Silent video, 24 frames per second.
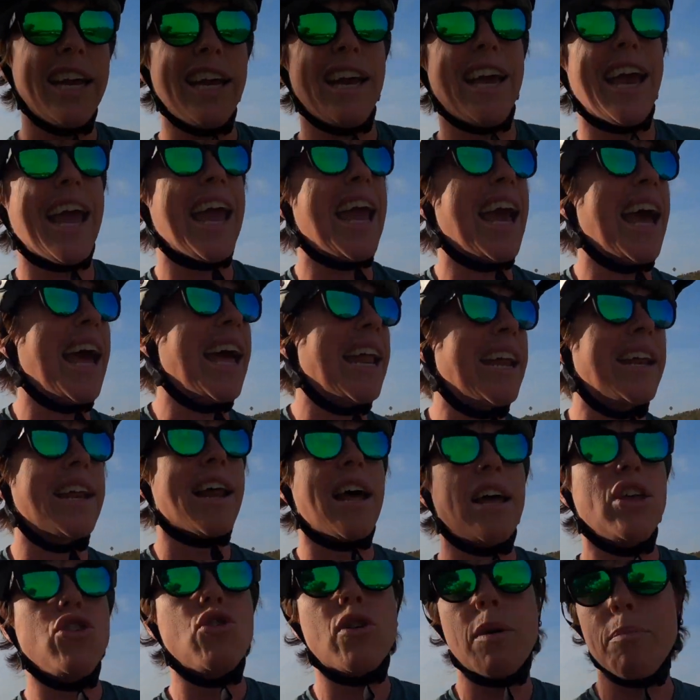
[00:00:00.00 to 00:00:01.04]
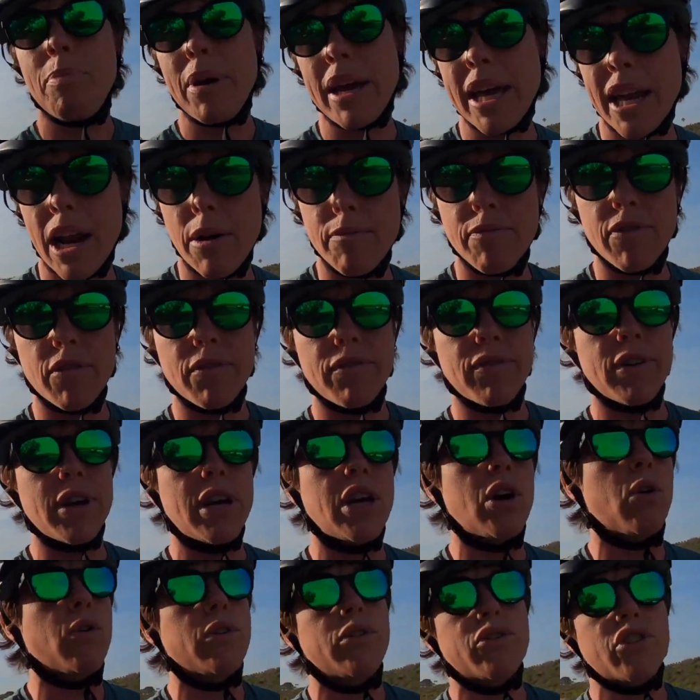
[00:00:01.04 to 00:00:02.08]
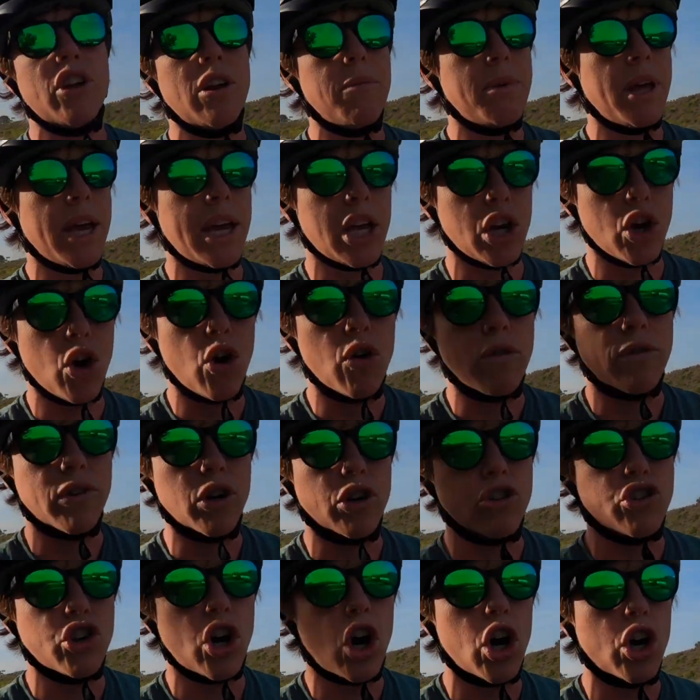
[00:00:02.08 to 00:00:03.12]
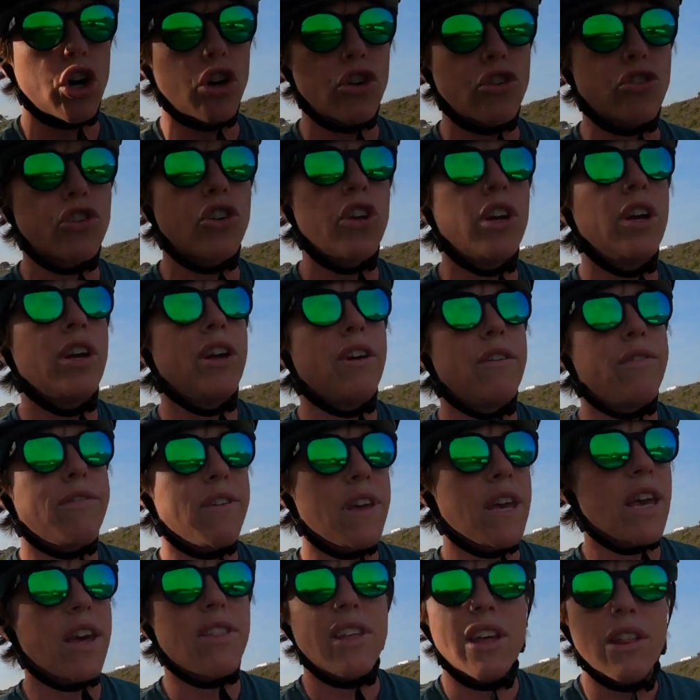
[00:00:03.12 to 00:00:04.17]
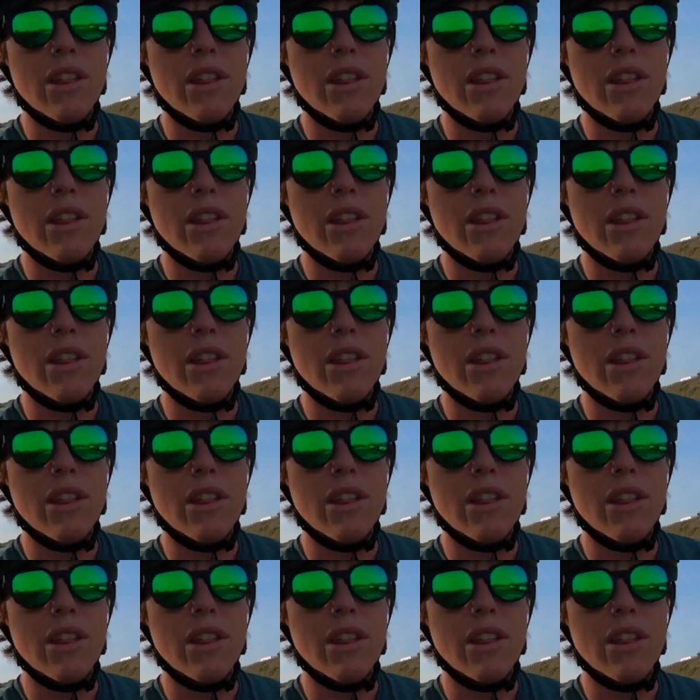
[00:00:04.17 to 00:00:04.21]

And you can pick it up for free or there's gonna be like an overcharge fee, I think